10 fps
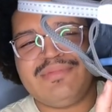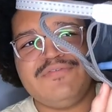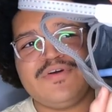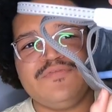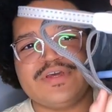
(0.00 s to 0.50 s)

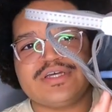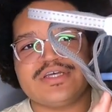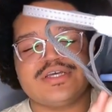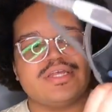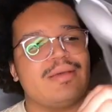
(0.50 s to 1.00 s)
my phone feel
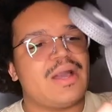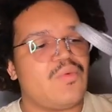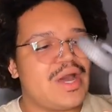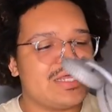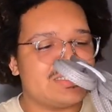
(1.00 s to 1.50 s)
good and
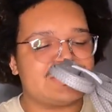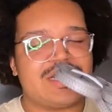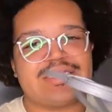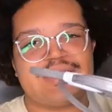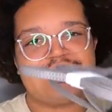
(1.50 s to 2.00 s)
my wallet is
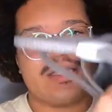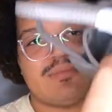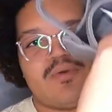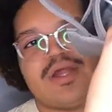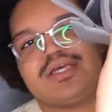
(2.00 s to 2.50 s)
not that
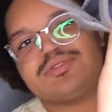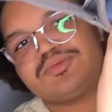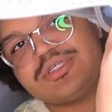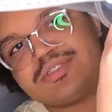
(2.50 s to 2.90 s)
thick. My wallet is